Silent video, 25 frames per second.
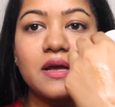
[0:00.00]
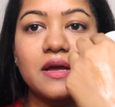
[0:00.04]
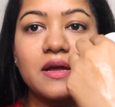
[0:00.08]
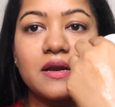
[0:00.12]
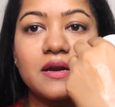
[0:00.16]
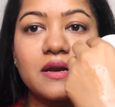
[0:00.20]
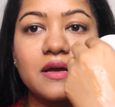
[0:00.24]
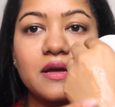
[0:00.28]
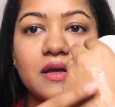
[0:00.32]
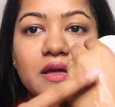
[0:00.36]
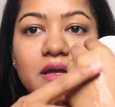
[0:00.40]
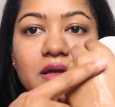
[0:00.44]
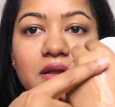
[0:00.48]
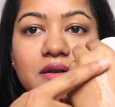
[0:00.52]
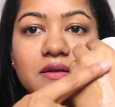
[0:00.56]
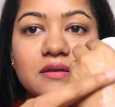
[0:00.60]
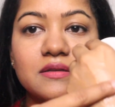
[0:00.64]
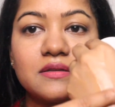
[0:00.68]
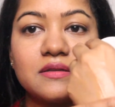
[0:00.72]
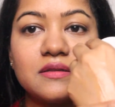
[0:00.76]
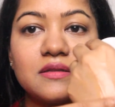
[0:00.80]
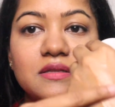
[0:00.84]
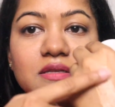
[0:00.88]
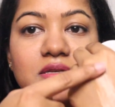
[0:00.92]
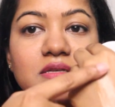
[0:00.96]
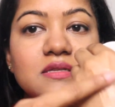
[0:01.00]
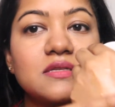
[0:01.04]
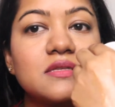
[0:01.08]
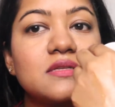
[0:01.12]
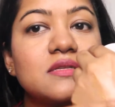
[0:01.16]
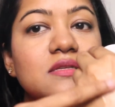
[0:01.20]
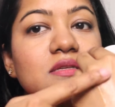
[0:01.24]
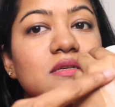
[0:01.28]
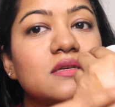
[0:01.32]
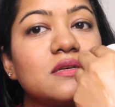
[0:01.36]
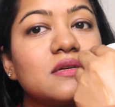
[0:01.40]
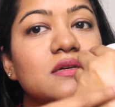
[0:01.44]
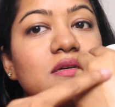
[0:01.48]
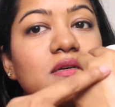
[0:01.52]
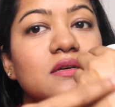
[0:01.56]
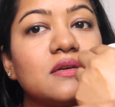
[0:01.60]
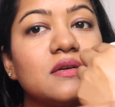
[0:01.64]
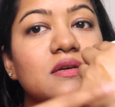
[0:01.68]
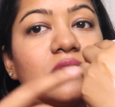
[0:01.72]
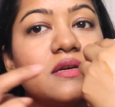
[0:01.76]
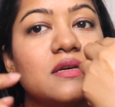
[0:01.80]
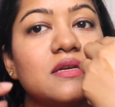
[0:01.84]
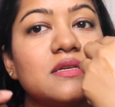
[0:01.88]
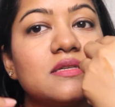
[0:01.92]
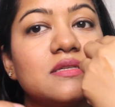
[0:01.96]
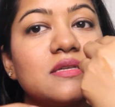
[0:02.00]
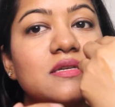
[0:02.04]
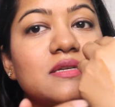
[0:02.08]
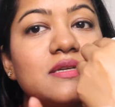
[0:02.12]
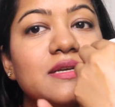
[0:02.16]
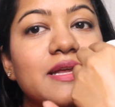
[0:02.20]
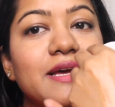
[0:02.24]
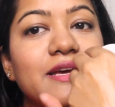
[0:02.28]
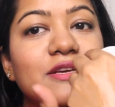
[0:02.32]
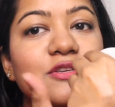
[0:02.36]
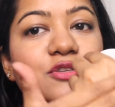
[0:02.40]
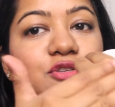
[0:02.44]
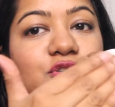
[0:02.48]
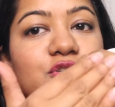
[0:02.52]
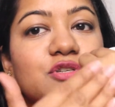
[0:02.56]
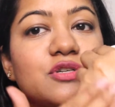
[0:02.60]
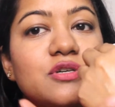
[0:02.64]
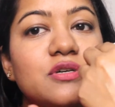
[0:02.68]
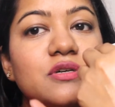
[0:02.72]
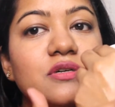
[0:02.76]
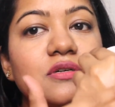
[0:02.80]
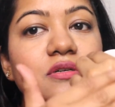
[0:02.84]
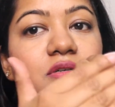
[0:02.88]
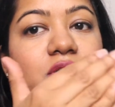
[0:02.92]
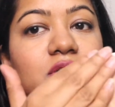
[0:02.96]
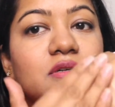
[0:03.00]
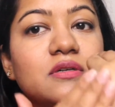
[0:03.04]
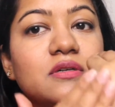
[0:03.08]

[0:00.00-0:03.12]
and again, this is the texture.